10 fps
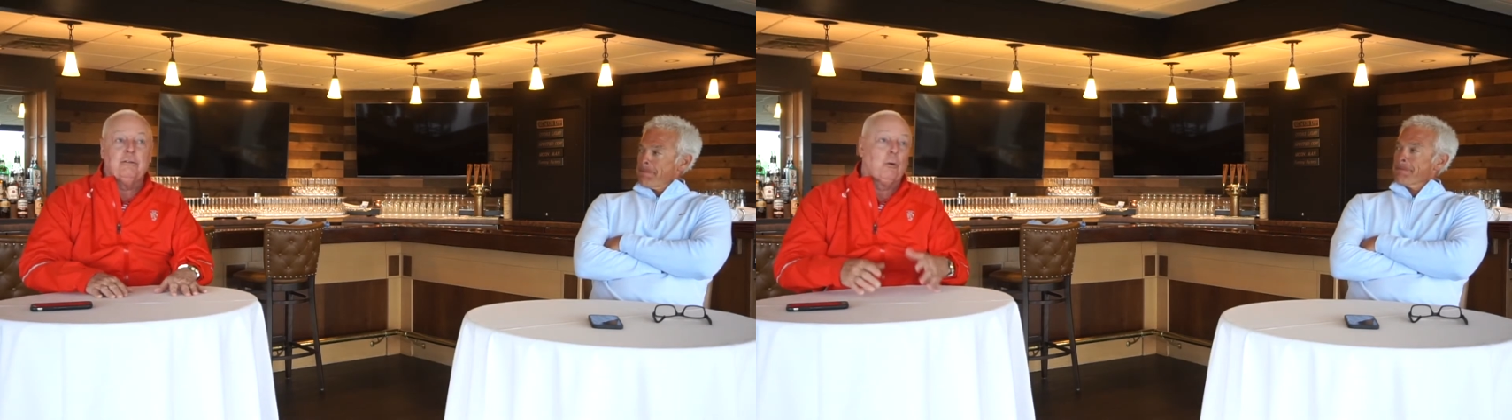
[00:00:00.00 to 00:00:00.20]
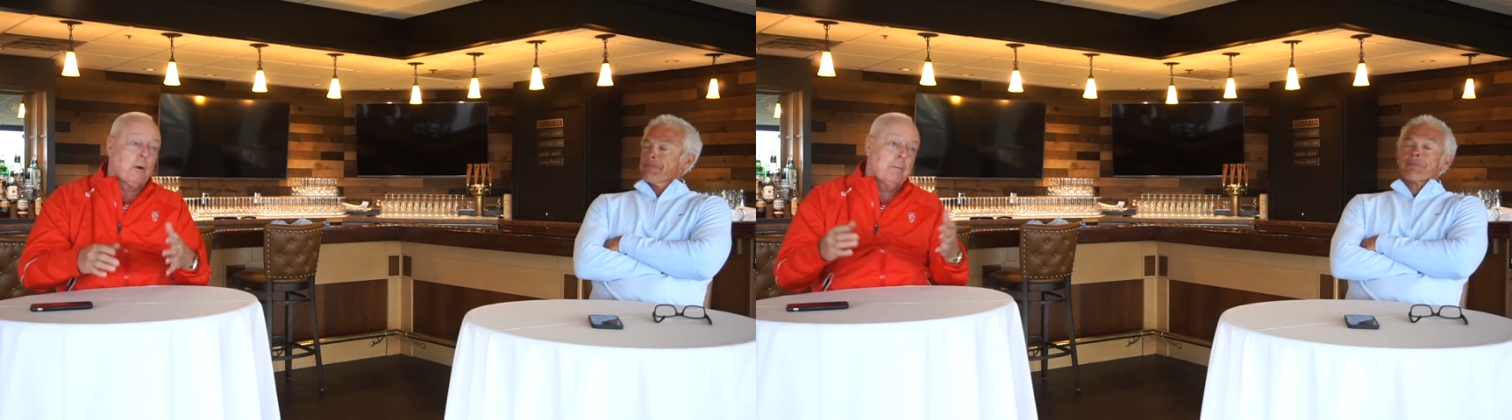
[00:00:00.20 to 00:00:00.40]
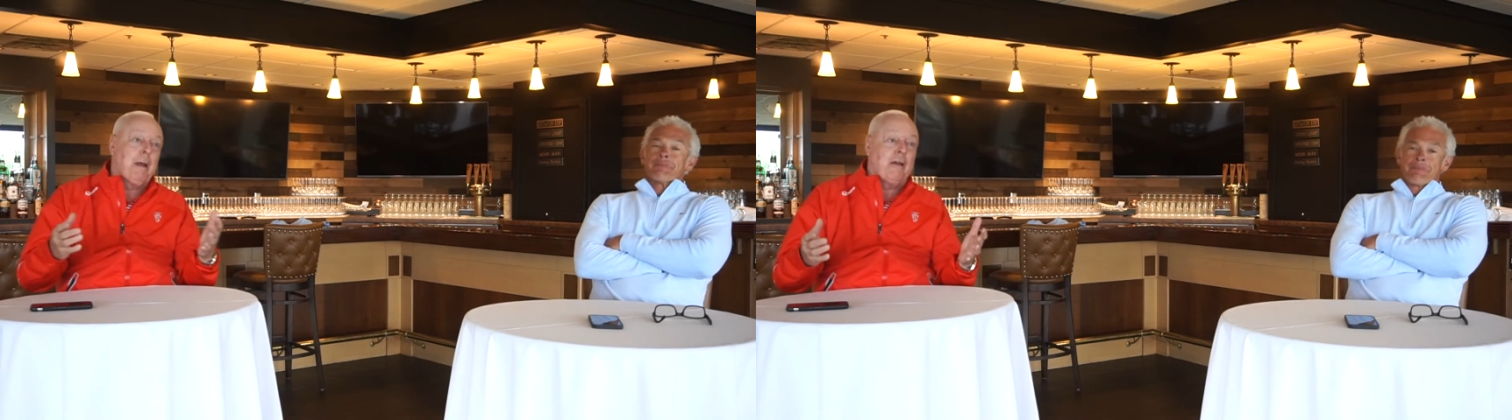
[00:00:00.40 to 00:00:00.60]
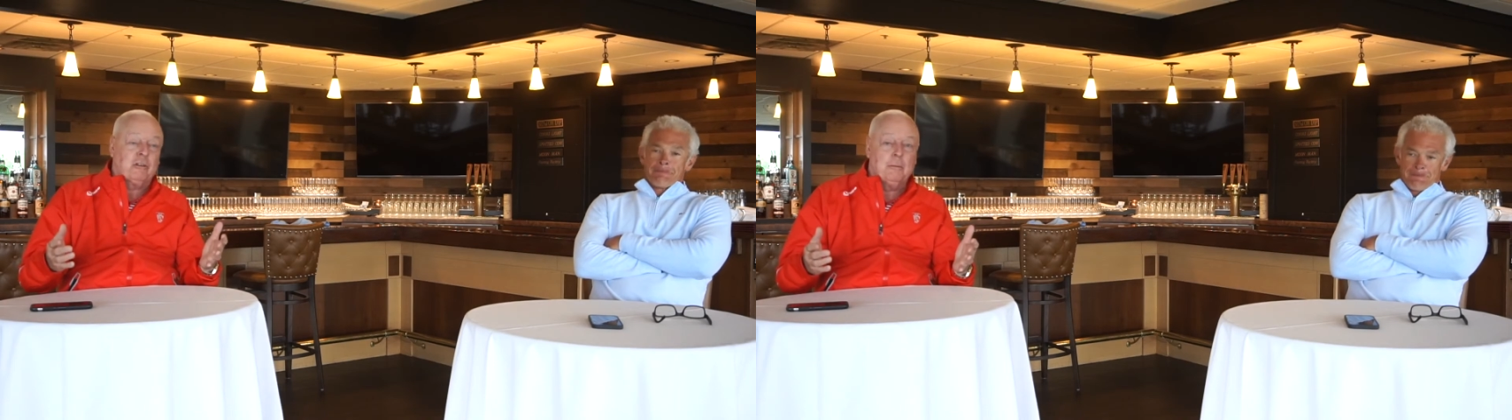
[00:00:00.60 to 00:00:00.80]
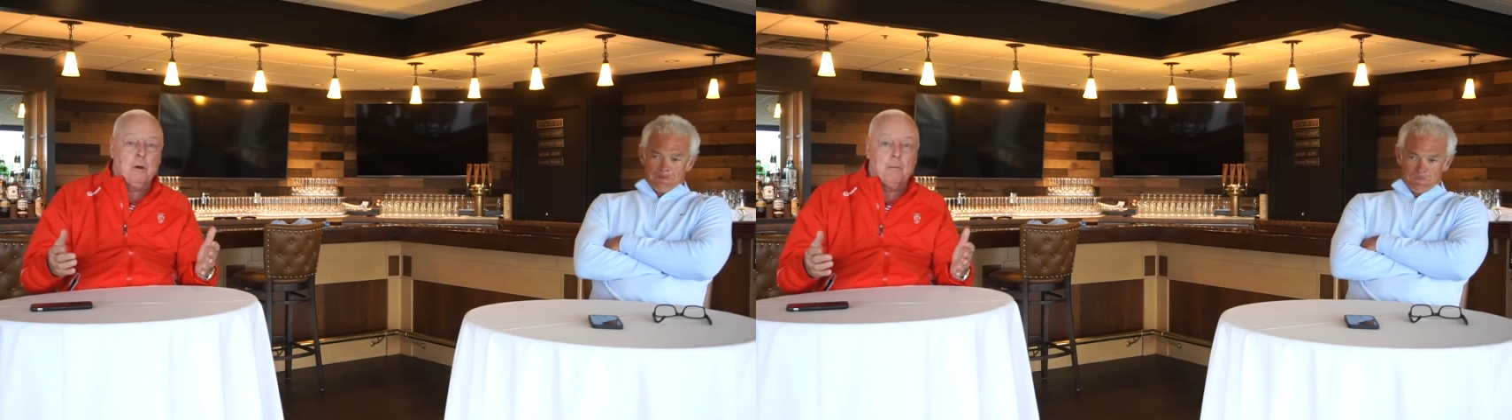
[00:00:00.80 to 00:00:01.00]
or in
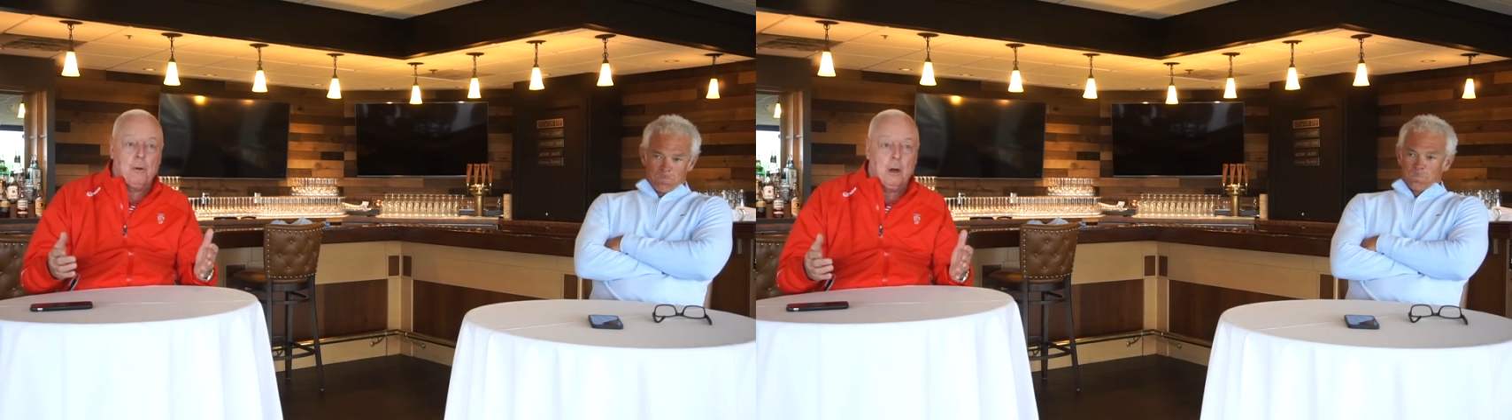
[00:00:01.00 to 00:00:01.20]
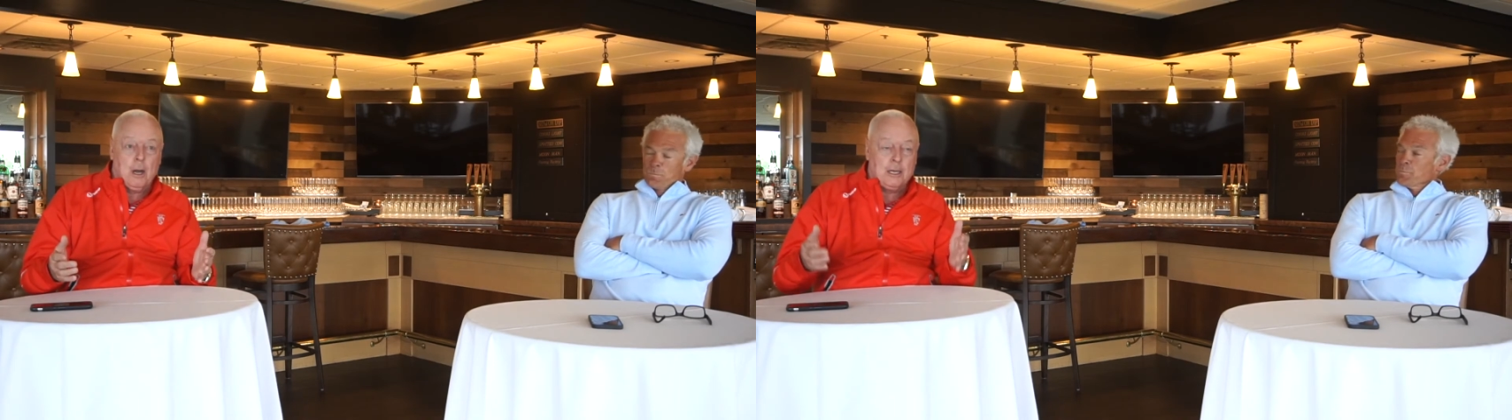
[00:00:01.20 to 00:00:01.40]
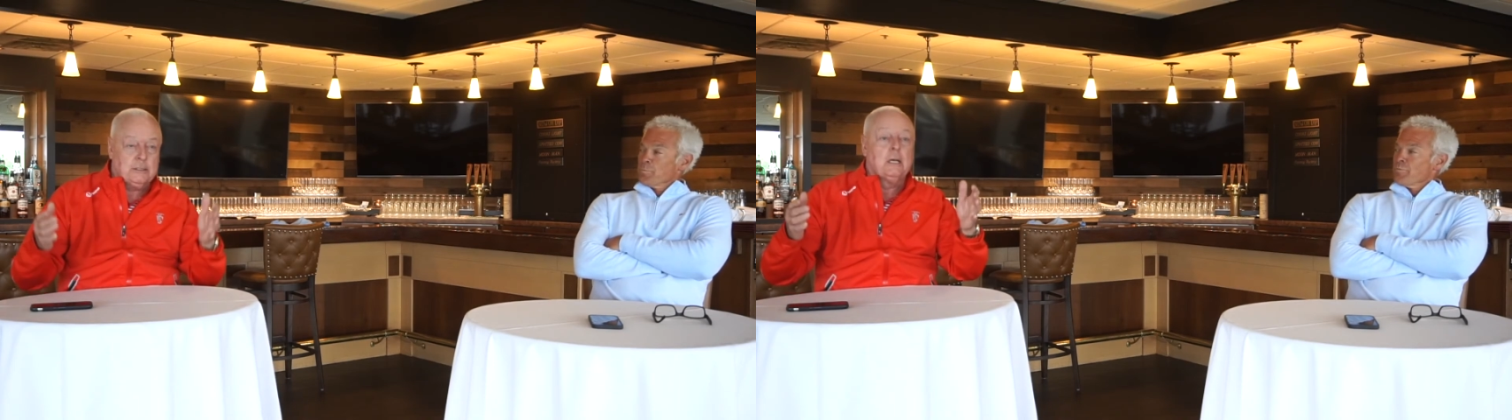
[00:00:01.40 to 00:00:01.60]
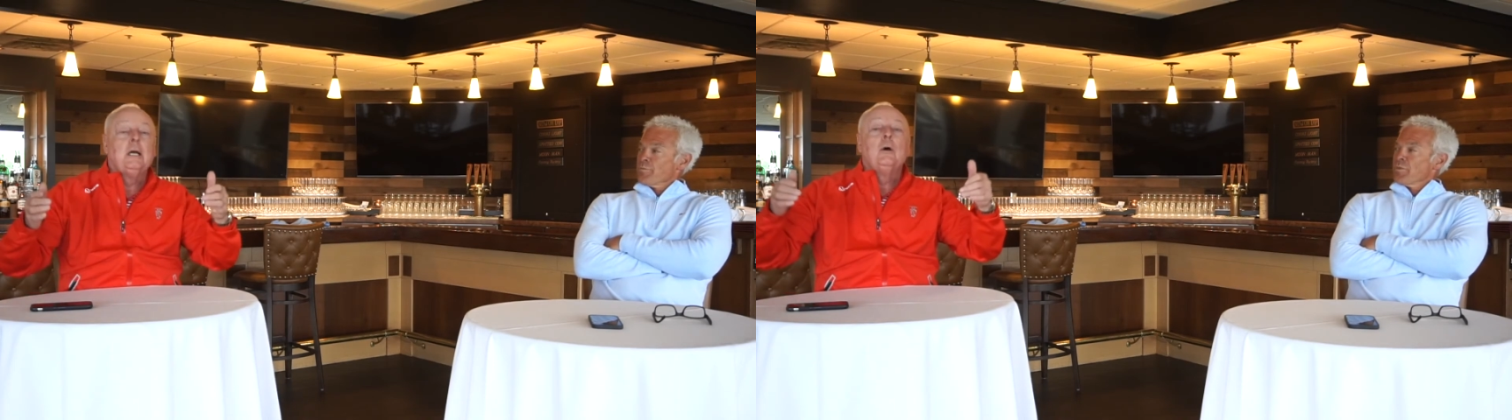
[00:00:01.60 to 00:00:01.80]
basketball parlance,